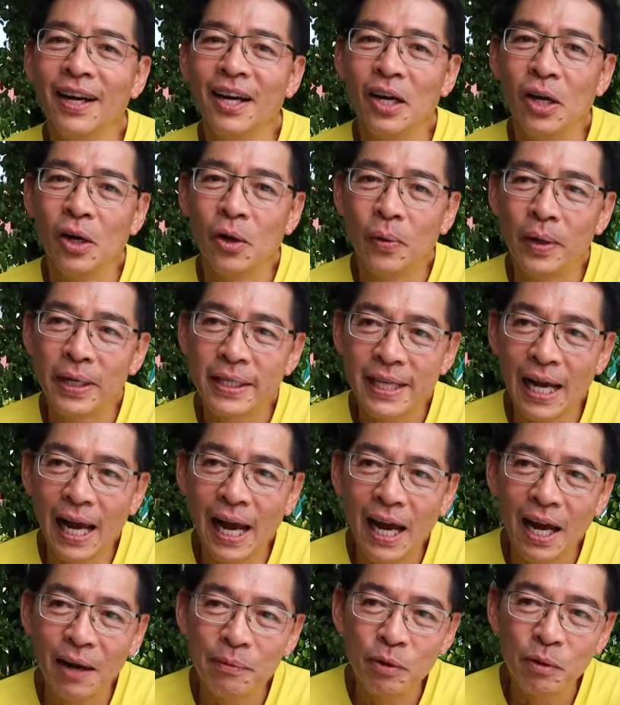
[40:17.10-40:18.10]
What is the aha
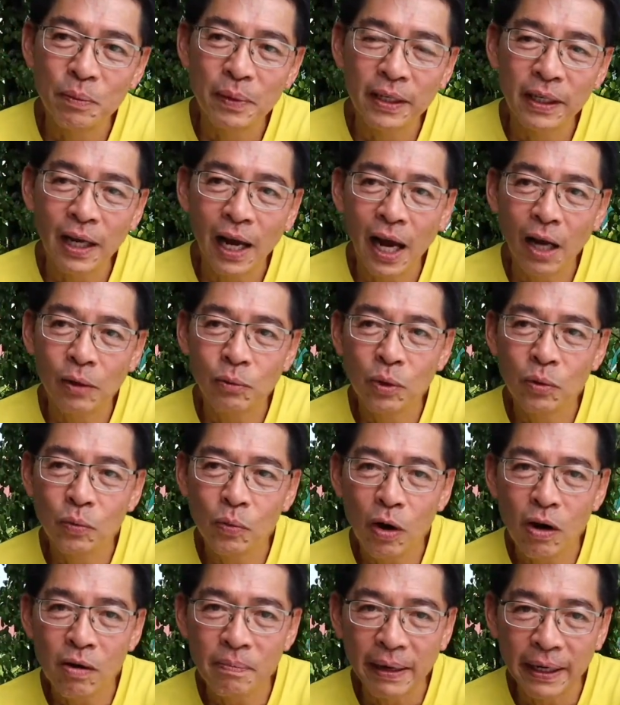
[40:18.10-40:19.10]
moment? I would walk
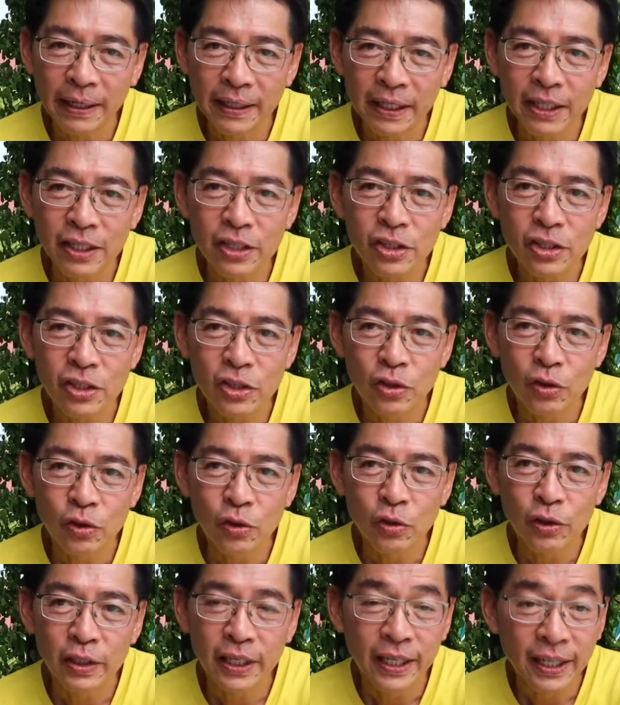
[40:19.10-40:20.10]
my kids to
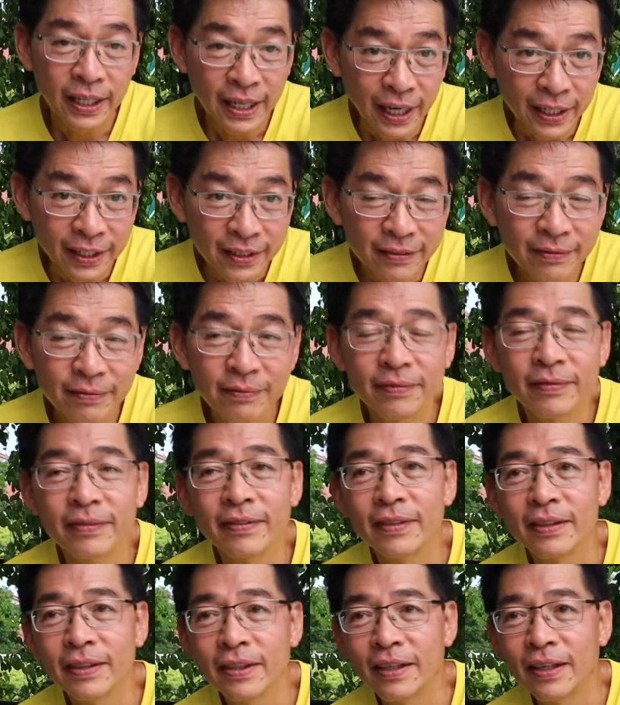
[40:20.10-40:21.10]
kindergarten.
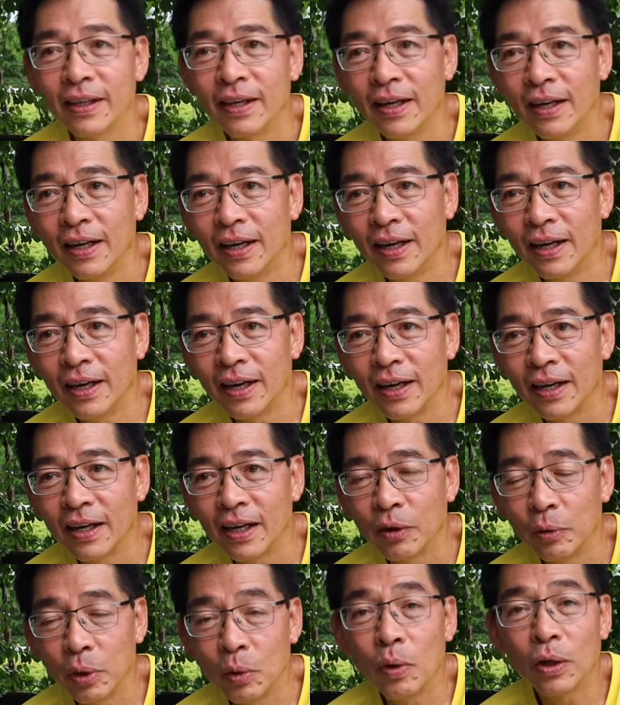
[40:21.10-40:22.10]
We
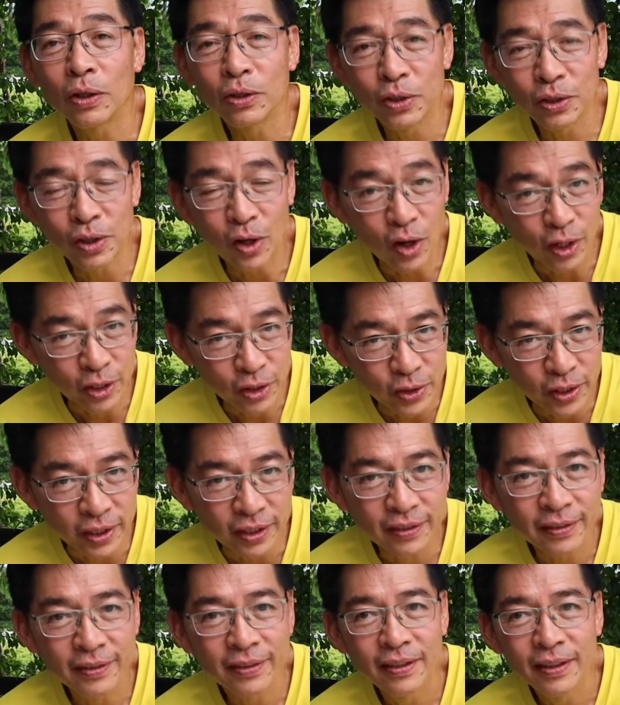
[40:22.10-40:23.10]
walked through the orchard.
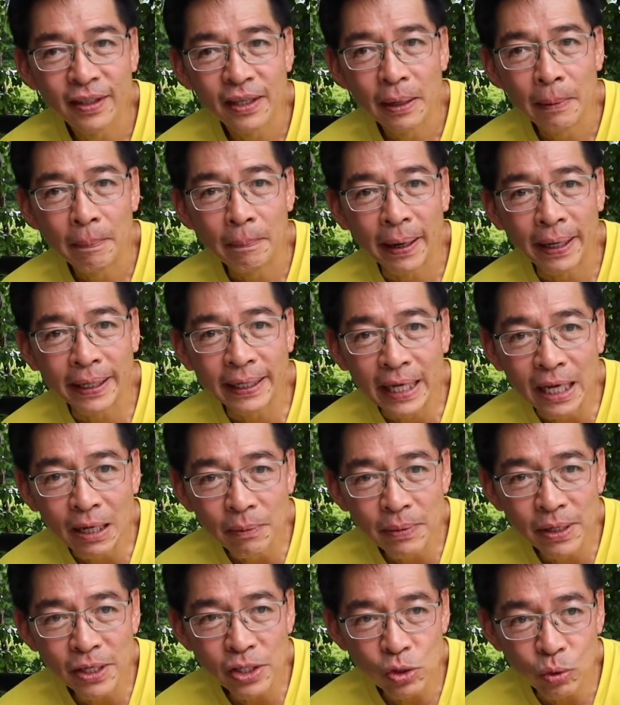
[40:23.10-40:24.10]
My
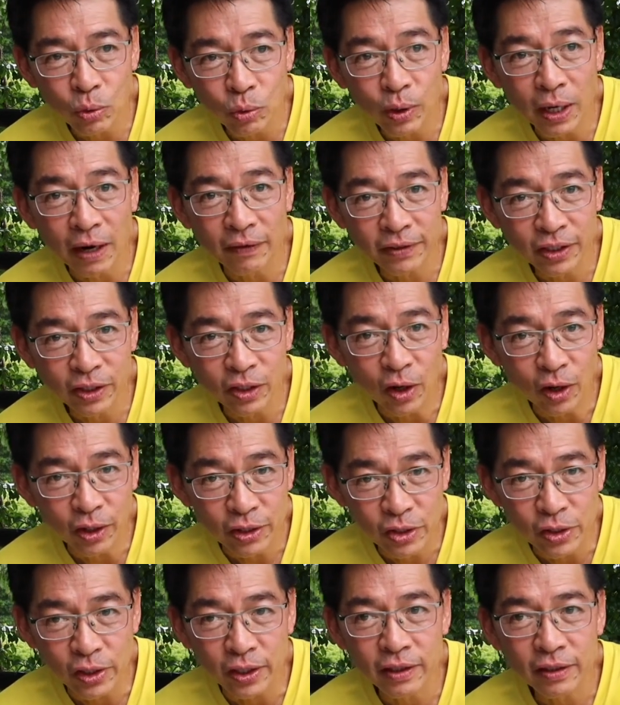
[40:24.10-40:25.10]
neighbors who look after the
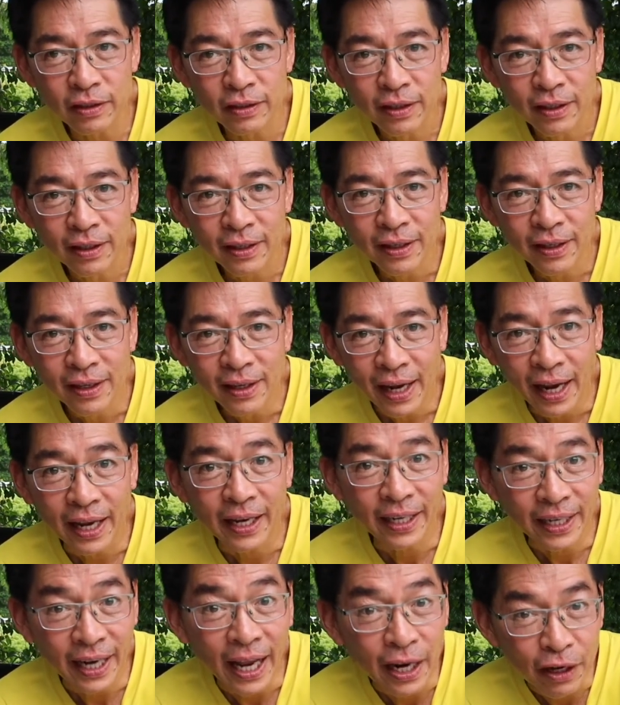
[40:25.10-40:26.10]
orchard had an
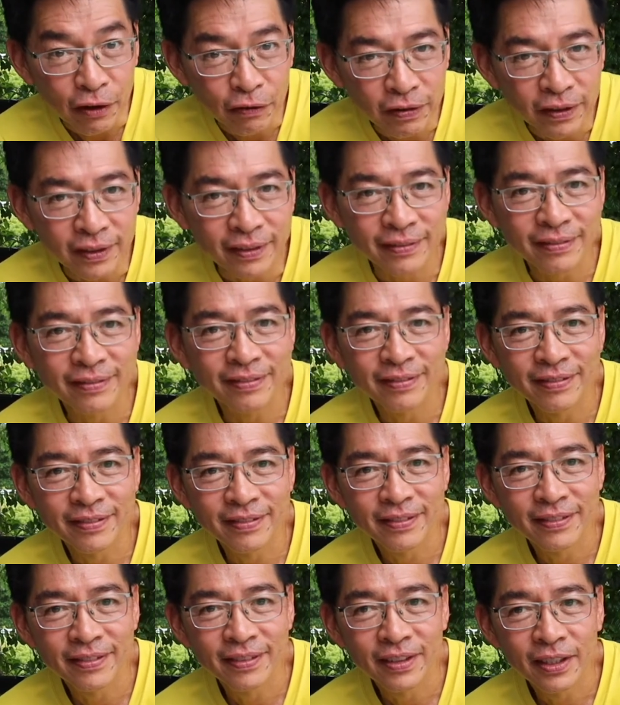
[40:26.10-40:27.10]
elephant,
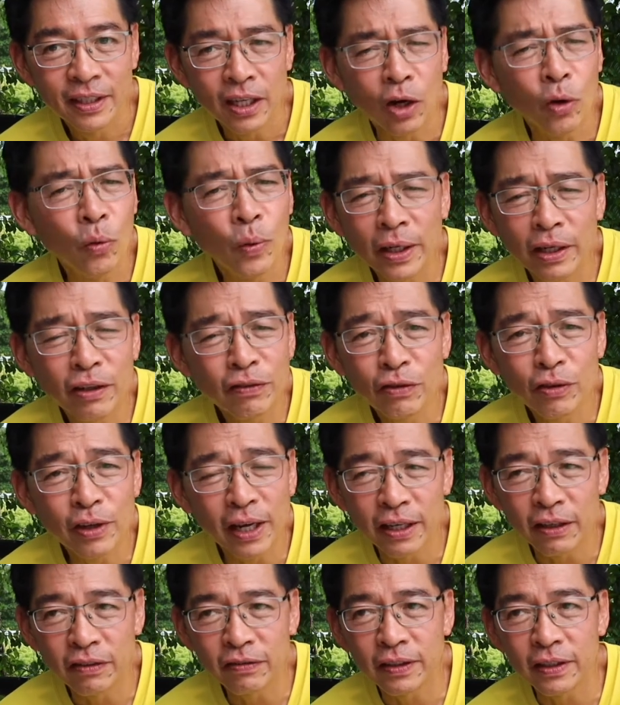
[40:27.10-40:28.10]
a wonderful
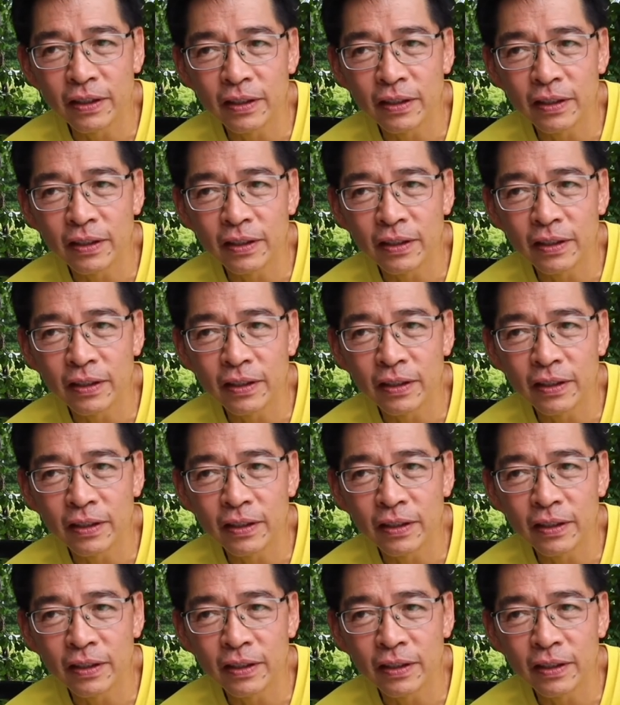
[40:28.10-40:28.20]
elephant.